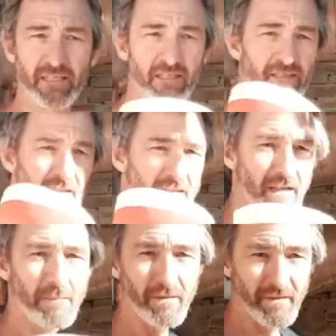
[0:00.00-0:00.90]
There's
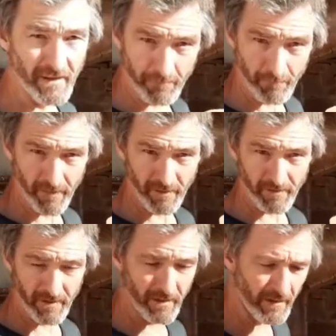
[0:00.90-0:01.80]
the double dip
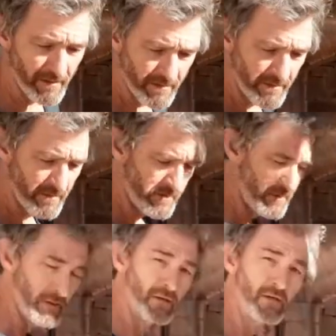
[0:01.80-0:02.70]
on there.
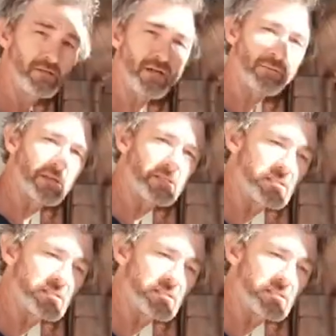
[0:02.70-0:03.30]
So I'm going to